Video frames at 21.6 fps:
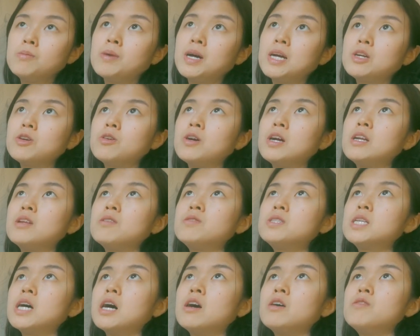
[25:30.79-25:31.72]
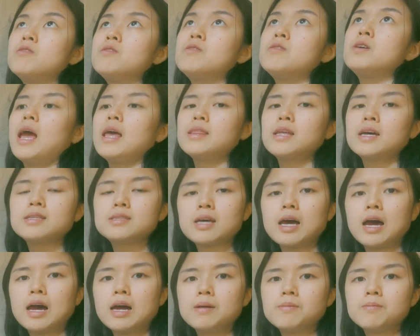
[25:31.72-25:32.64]
my creative self and that
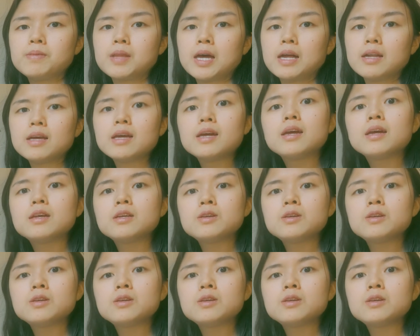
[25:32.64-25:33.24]
time that